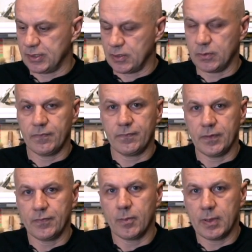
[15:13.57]
So
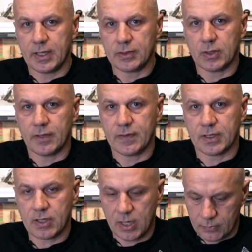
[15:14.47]
if you plan to have a
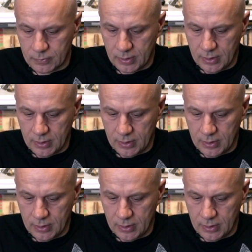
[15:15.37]
crown,